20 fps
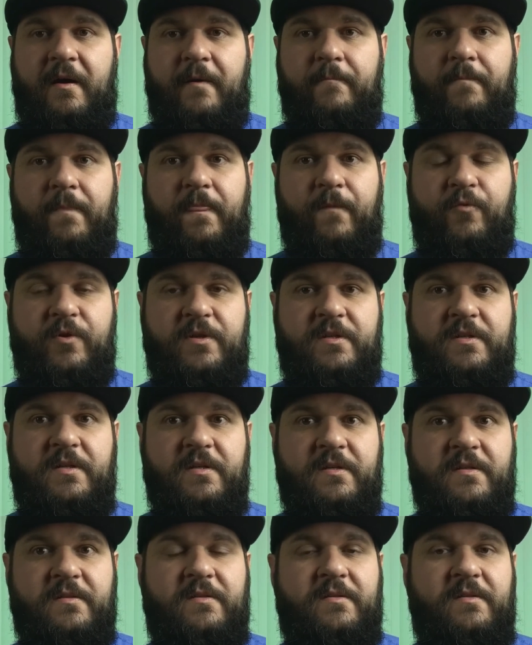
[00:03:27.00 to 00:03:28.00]
which
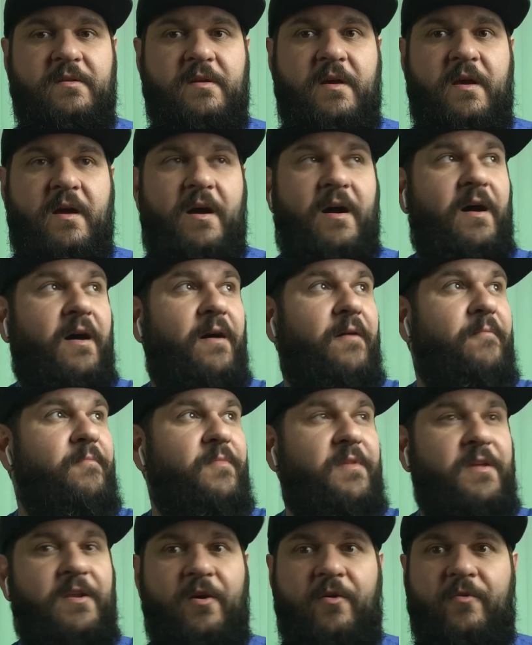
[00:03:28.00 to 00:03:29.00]
is
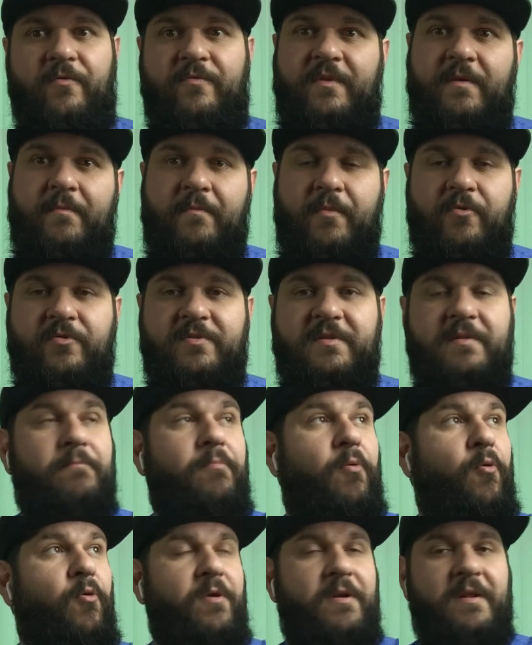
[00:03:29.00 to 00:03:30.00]
the most
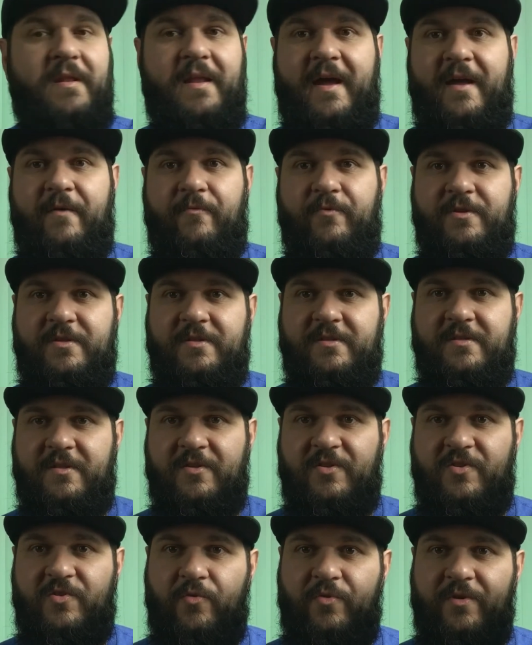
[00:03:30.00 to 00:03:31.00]
important light, which is the
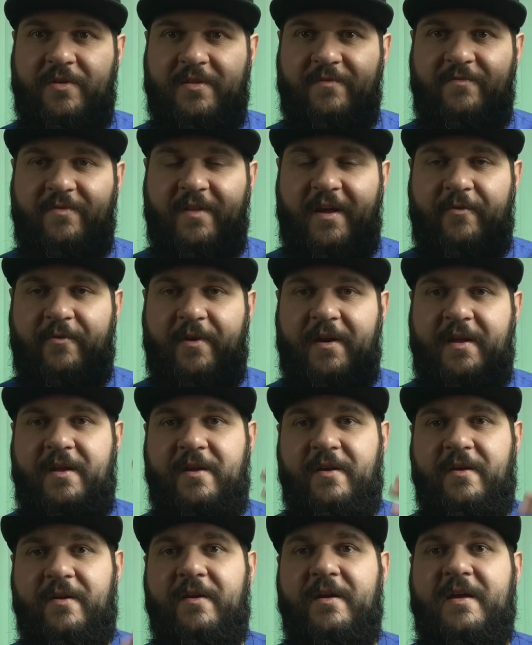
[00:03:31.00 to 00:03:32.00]
source of light right
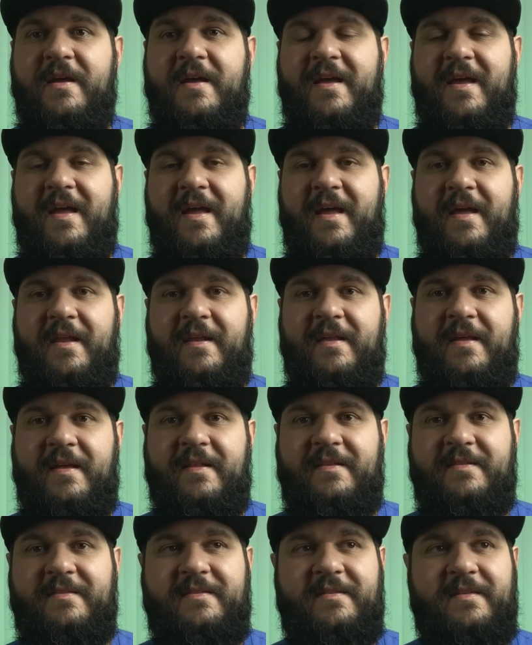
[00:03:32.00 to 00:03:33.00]
here, and
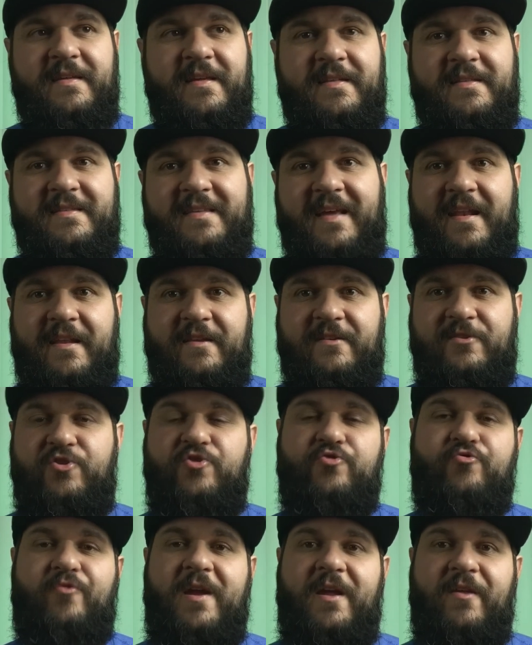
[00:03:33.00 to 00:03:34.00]
it's at a
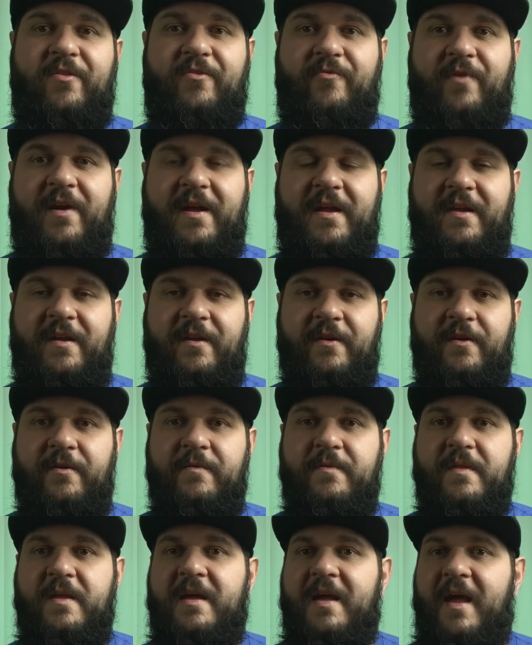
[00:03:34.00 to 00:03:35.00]
strength right
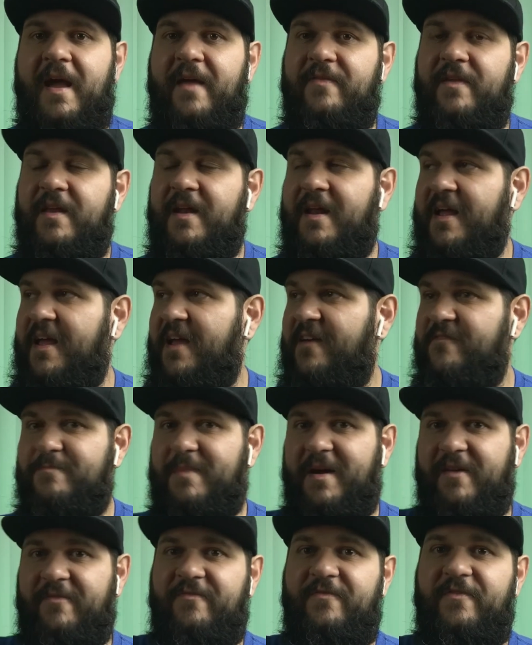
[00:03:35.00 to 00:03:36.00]
here. And then I have
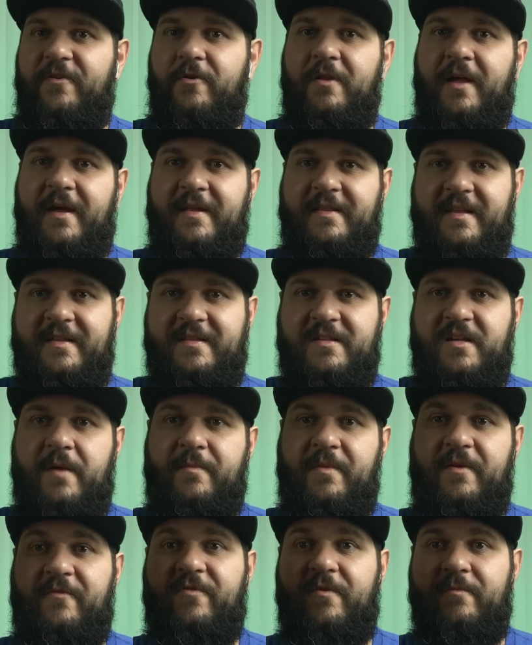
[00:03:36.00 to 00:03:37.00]
my fill light that's
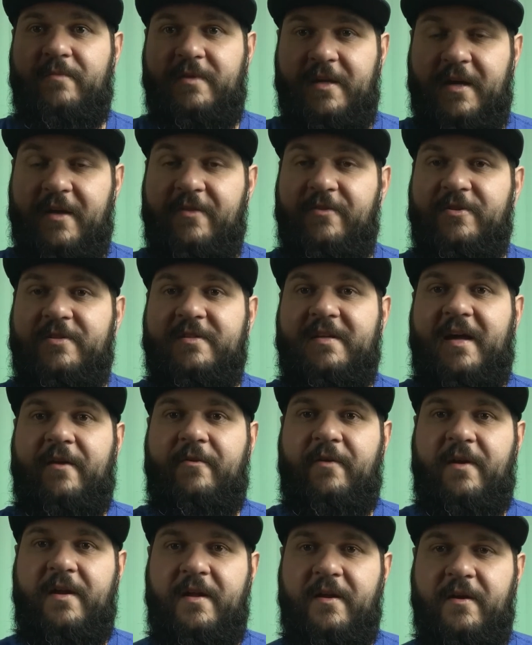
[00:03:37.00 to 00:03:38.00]
coming from the other
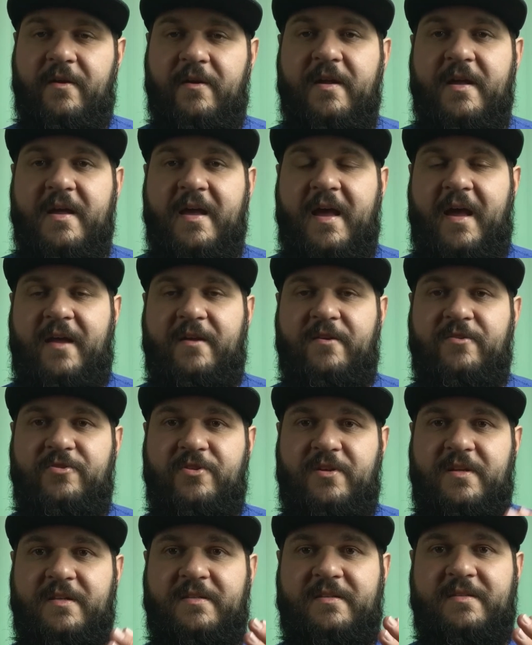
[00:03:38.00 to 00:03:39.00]
side right here, and as
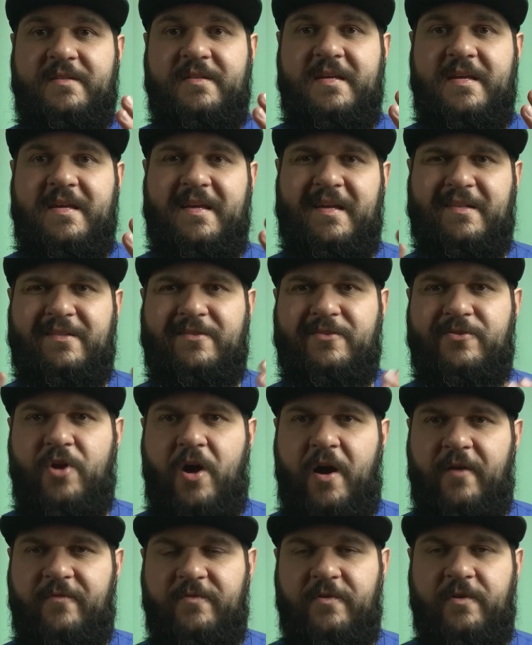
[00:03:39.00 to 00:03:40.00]
you can see, it's
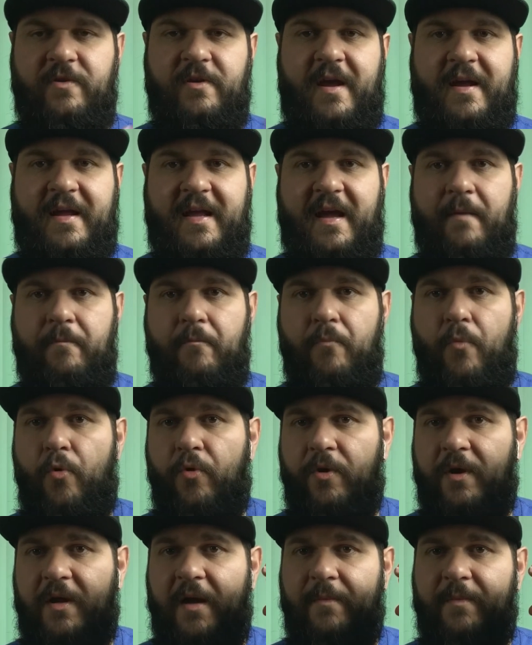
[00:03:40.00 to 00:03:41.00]
softer. I got
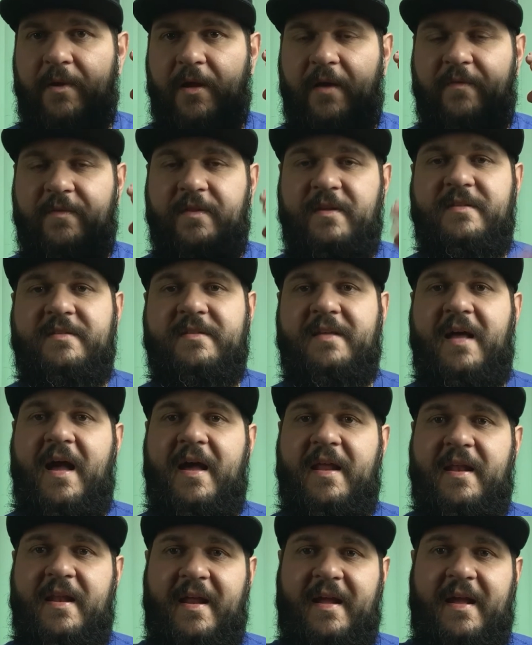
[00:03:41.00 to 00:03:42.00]
more coming on this
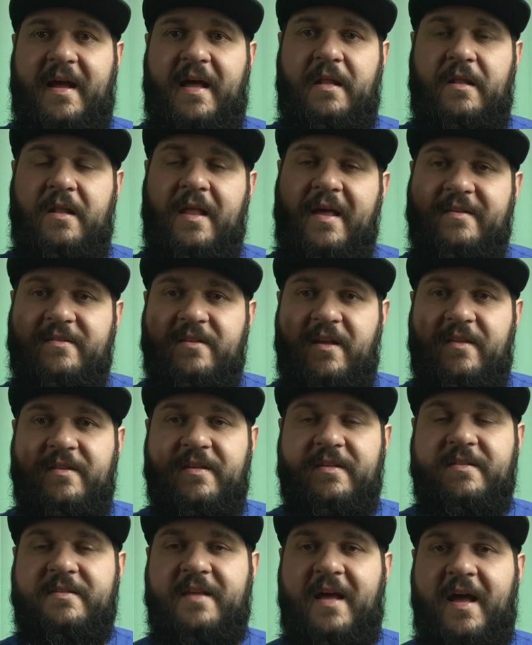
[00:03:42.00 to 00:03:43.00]
side and I got less on
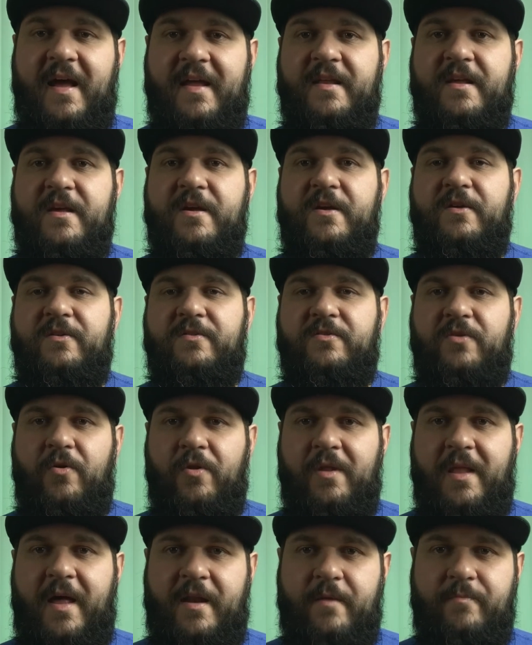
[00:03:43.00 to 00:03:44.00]
this side. So a
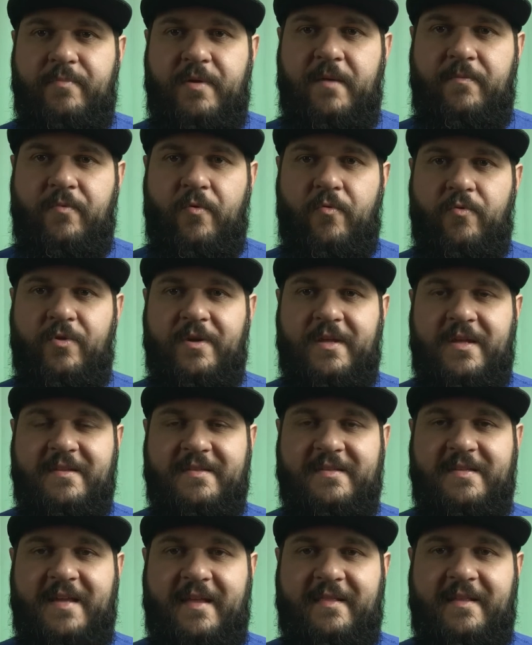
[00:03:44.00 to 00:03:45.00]
lot of people would
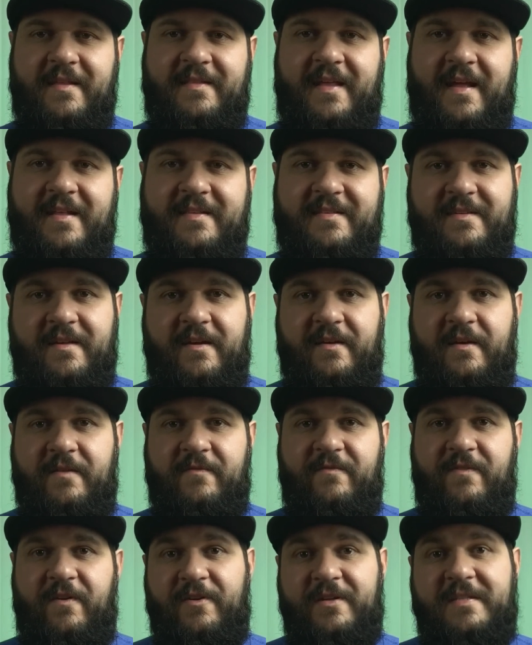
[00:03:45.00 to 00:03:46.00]
say that that's a
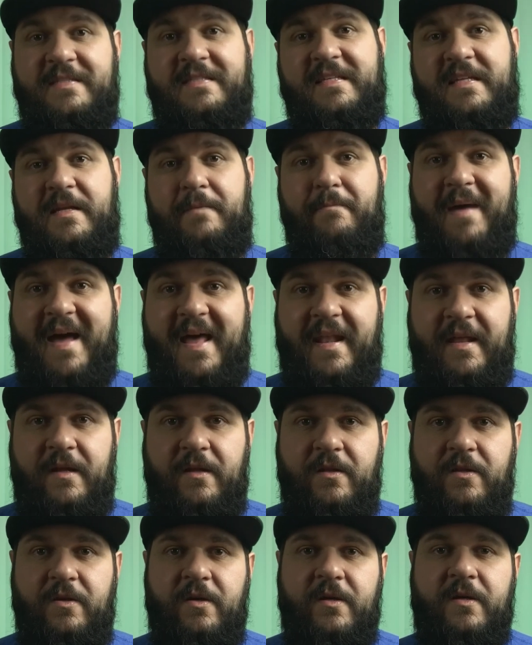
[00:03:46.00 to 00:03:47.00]
very
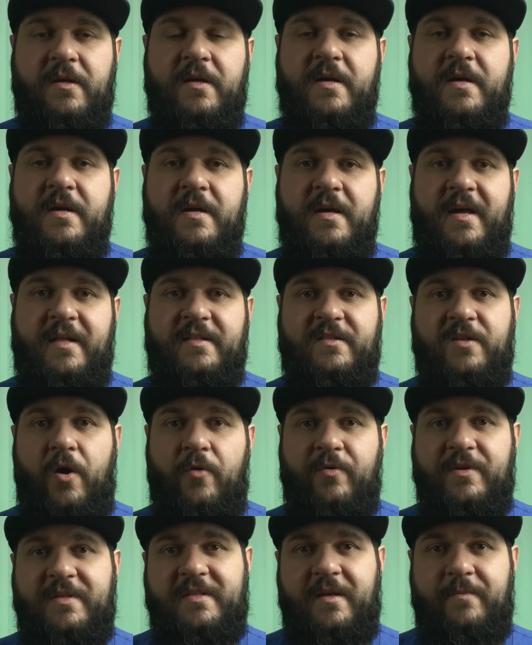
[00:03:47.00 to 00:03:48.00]
cinematic look. It's
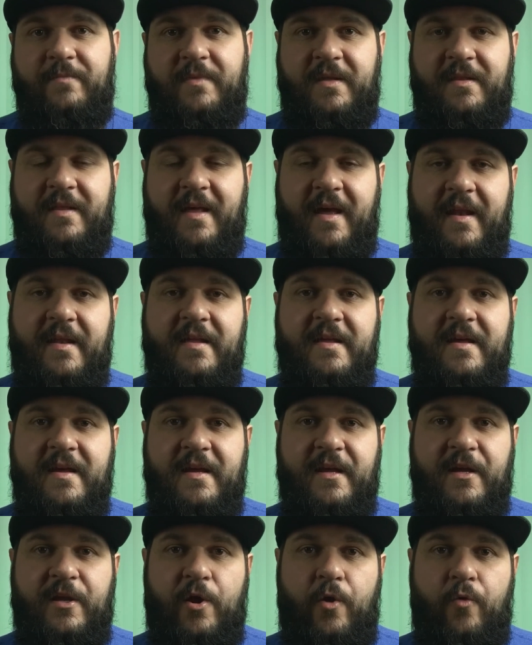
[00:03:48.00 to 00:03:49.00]
always something that
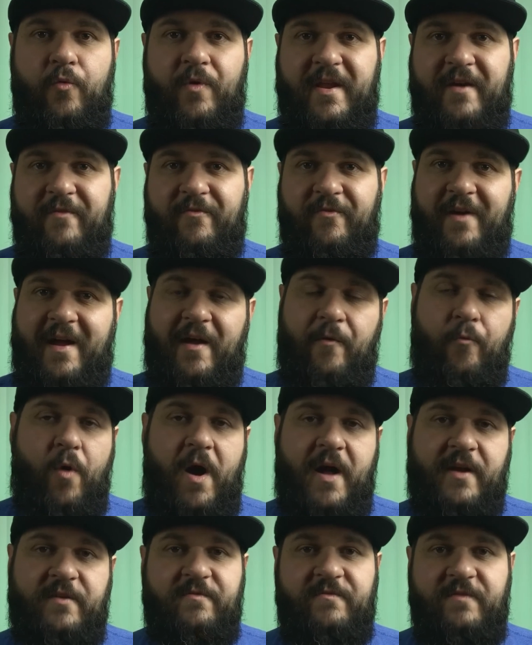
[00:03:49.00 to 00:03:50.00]
whenever I
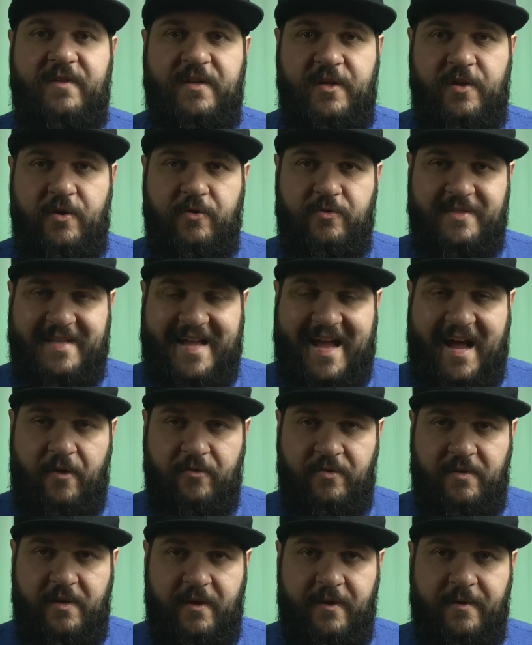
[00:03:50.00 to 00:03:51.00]
watch videos
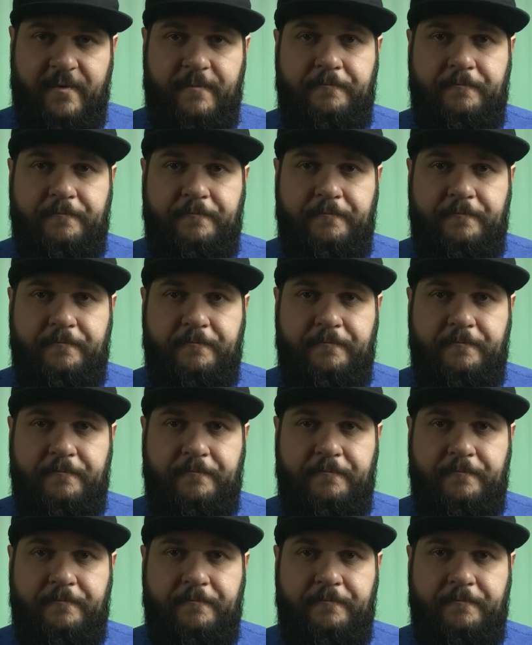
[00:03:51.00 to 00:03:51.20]
out there,